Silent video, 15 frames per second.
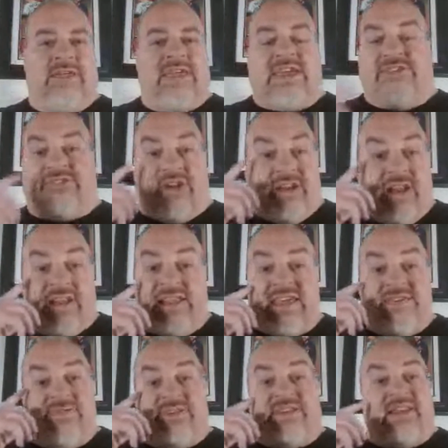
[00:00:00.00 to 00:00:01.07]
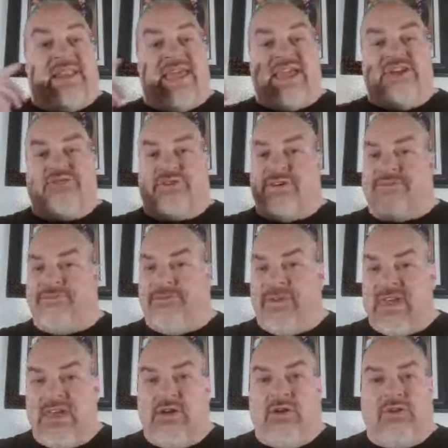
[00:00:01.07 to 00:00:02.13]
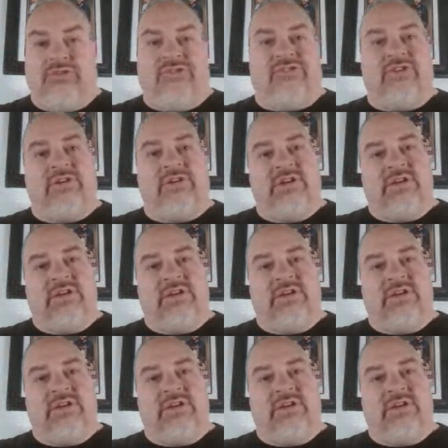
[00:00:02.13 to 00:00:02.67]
he's going to leave it to Landry Fields.